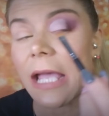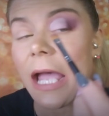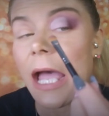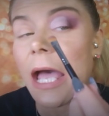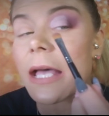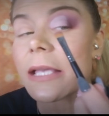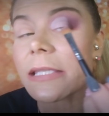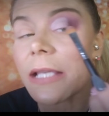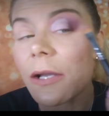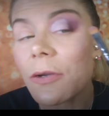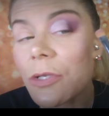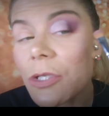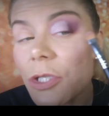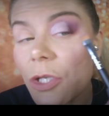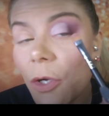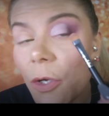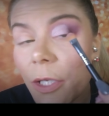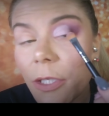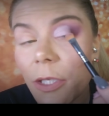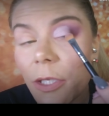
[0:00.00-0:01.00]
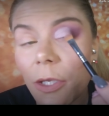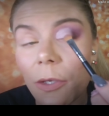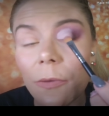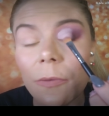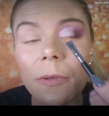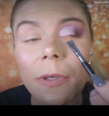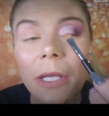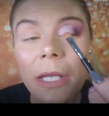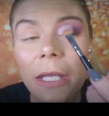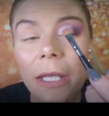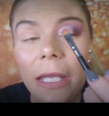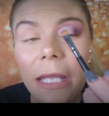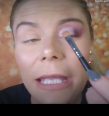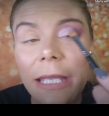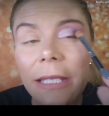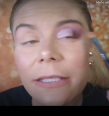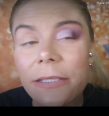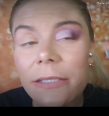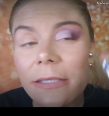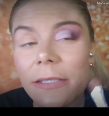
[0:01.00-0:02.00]
As I was showing you,
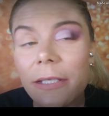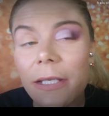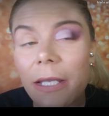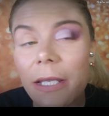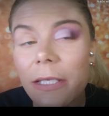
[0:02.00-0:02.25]
it's